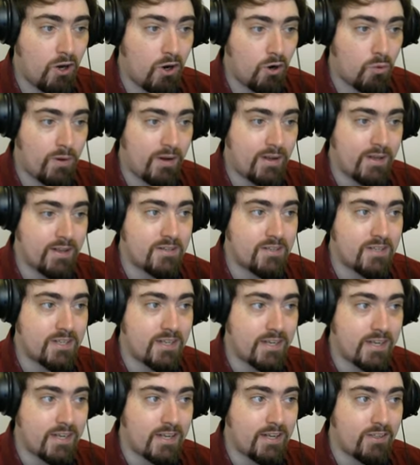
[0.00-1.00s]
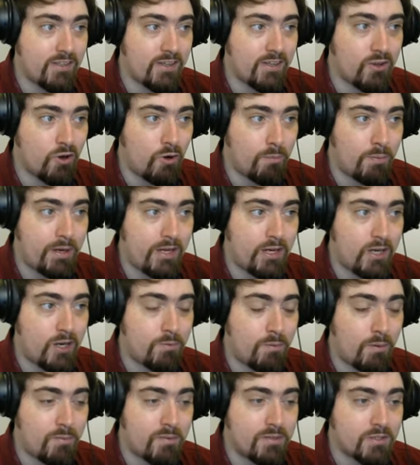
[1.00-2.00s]
we can see the torpedo
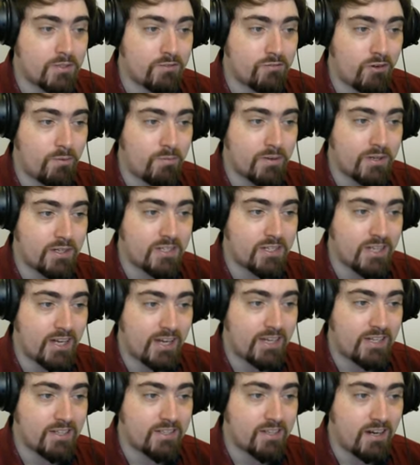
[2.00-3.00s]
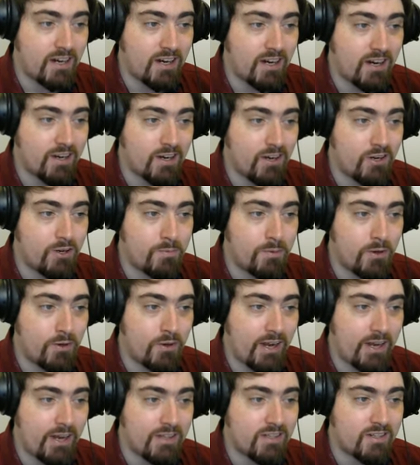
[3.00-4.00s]
bombers from Gezeit are going to be on
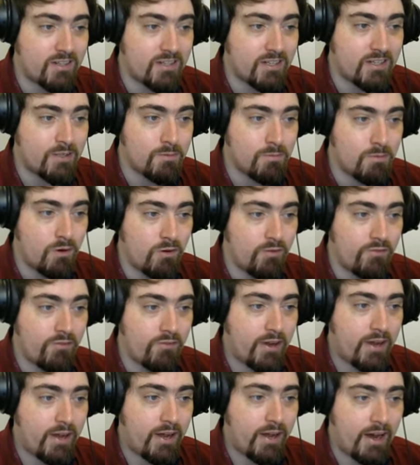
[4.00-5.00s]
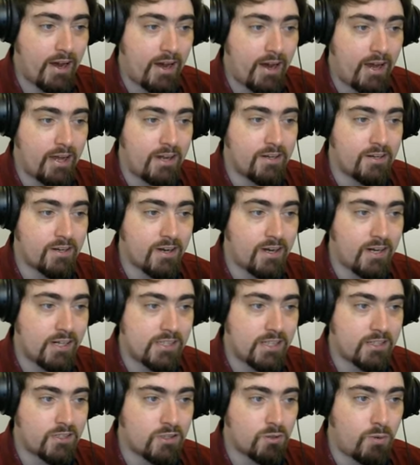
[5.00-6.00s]
hand to see them off, and
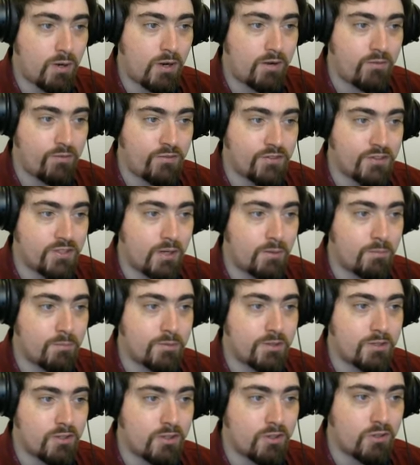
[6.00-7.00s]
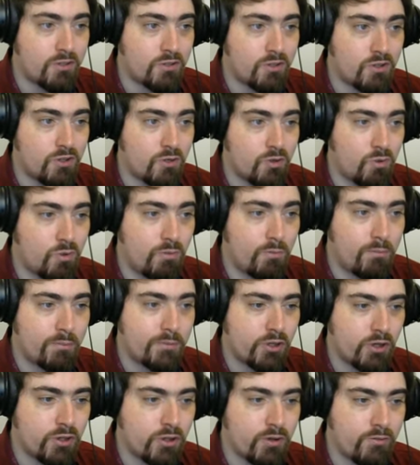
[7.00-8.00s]
Khal has a wave of subs to
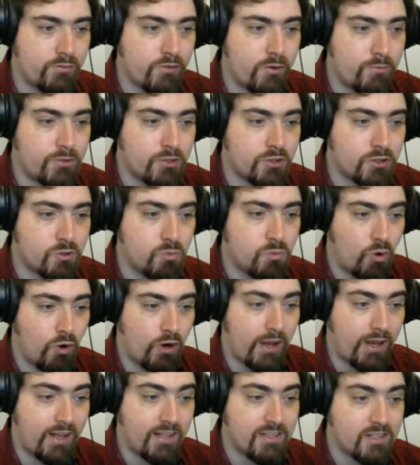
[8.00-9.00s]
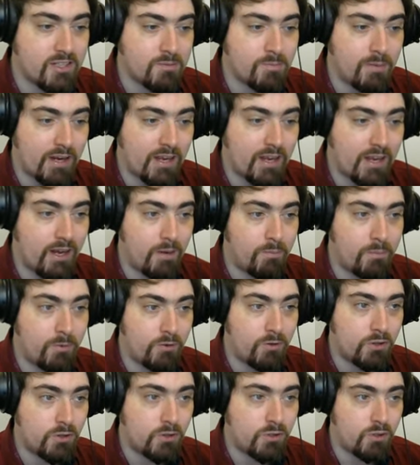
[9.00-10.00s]
block them from just walking in and smacking up
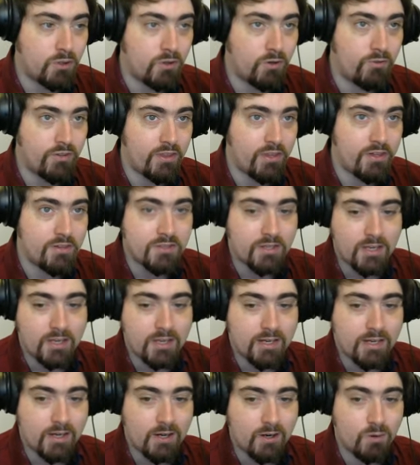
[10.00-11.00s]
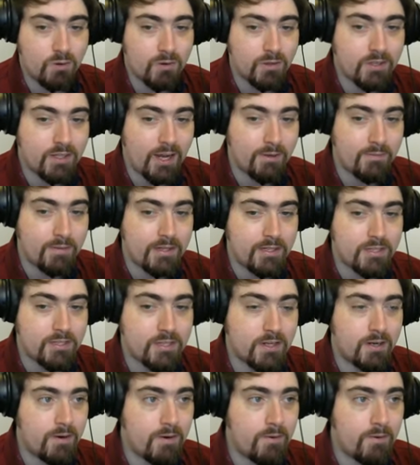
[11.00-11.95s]
all of this eco damage.